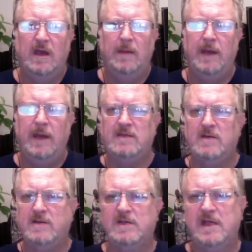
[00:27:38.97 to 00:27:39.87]
and pays
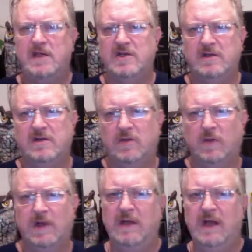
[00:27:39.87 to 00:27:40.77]
close attention to
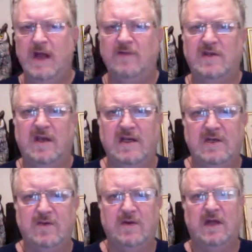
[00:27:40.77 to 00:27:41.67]
what's being
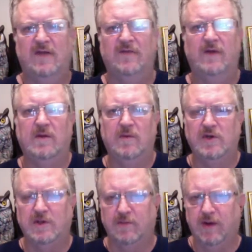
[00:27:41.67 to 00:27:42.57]
advertised during every
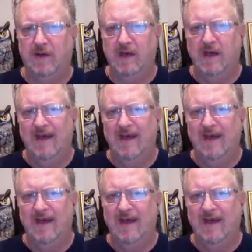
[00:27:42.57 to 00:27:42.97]
commercial break